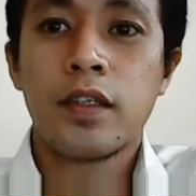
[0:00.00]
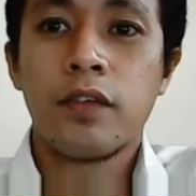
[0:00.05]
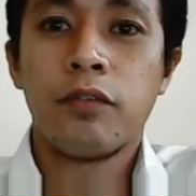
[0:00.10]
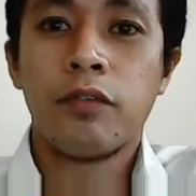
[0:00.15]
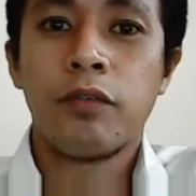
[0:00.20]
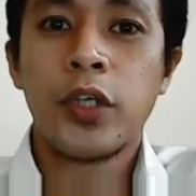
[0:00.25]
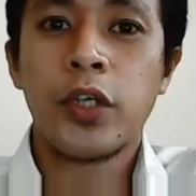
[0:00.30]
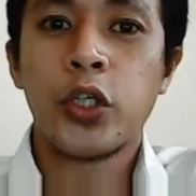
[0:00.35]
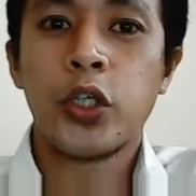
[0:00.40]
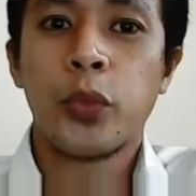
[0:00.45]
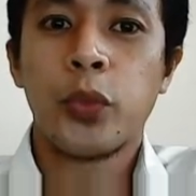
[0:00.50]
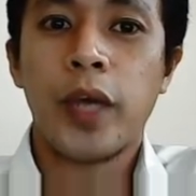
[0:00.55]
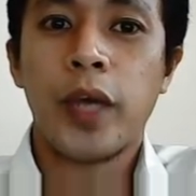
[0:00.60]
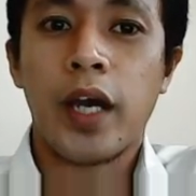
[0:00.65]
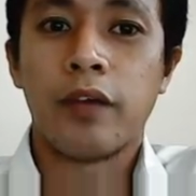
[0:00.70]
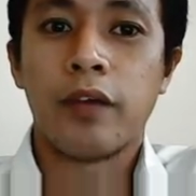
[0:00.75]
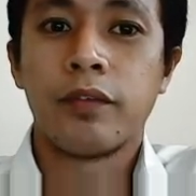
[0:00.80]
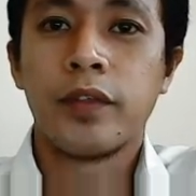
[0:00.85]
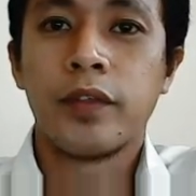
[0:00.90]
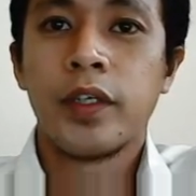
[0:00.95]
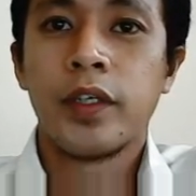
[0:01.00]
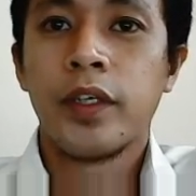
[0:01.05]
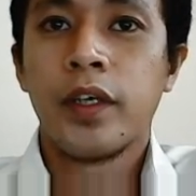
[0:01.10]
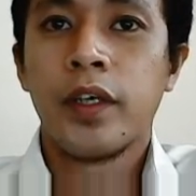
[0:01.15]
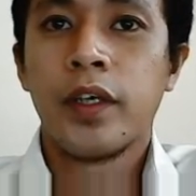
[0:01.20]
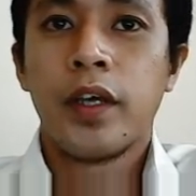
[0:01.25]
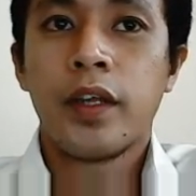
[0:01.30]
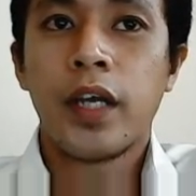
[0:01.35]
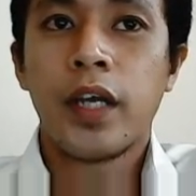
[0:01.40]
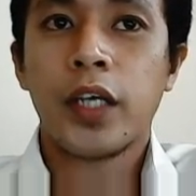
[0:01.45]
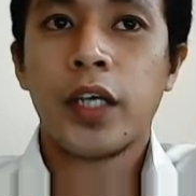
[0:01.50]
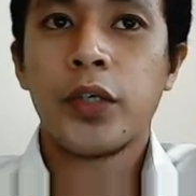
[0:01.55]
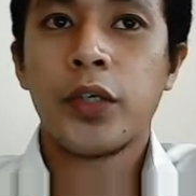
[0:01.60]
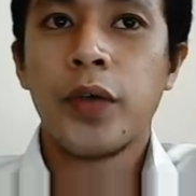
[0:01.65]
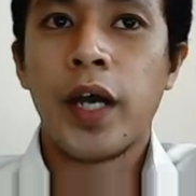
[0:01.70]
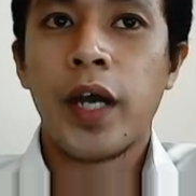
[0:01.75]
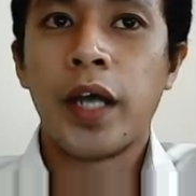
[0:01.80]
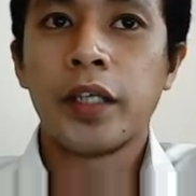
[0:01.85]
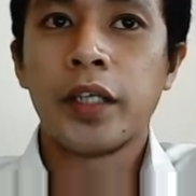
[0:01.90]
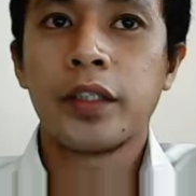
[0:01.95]
video we have. Thank you
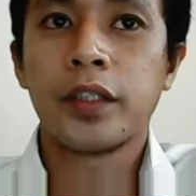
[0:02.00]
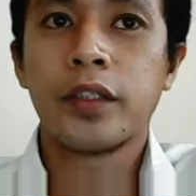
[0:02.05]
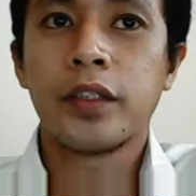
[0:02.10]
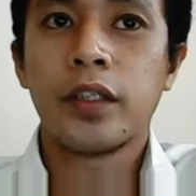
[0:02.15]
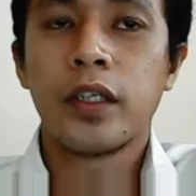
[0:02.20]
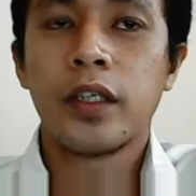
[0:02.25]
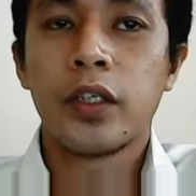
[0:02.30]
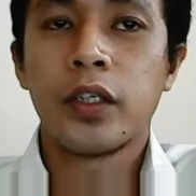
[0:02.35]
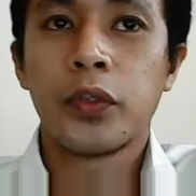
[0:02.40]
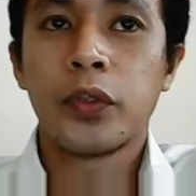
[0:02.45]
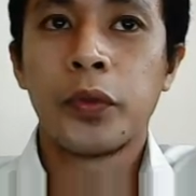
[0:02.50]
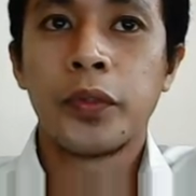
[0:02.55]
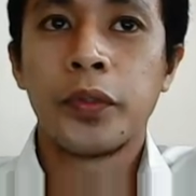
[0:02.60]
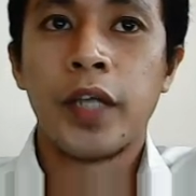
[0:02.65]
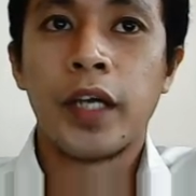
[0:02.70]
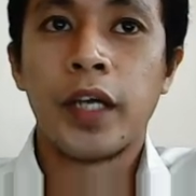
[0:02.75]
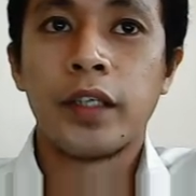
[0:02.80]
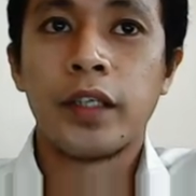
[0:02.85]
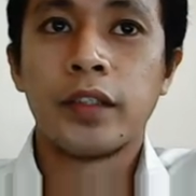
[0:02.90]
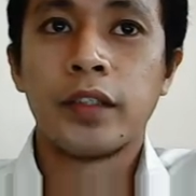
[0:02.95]
and good day.